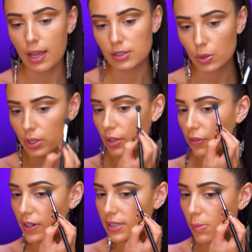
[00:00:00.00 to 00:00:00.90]
So when you
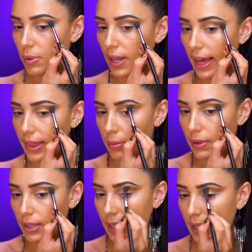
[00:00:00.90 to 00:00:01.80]
first apply them,
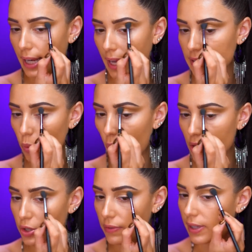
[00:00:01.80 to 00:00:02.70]
they're like a nice
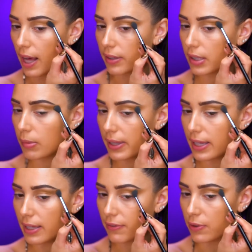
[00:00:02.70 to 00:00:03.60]
wash of color,
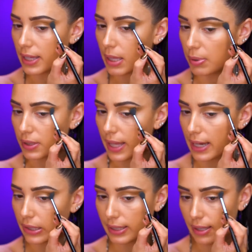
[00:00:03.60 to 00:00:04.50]
but if you keep
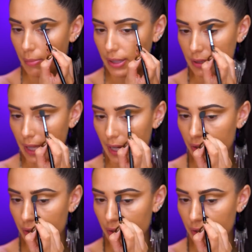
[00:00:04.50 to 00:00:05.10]
layering them and